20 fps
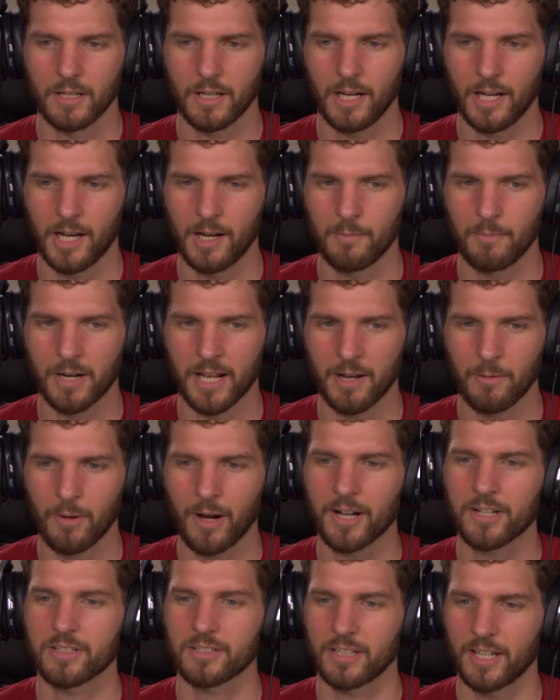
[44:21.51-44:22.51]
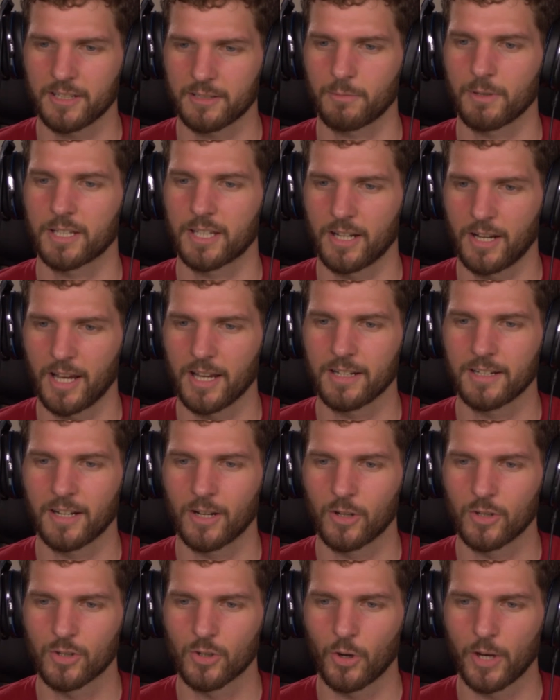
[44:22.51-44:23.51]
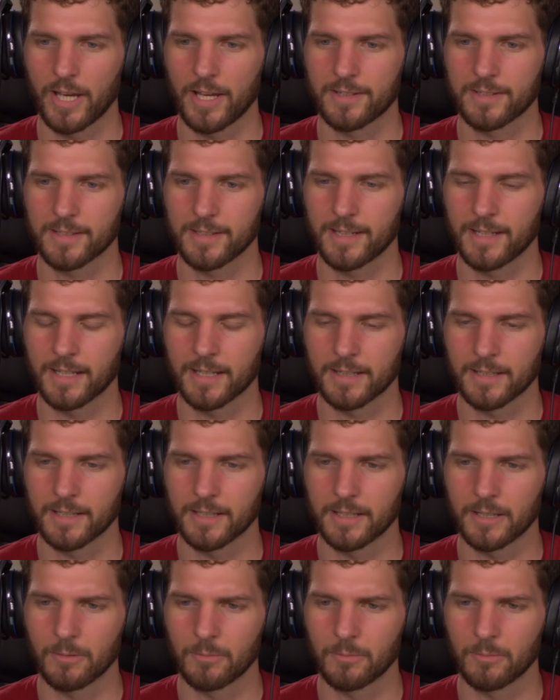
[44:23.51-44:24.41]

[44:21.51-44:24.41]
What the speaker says: but I watched last week tonight and enjoy it, and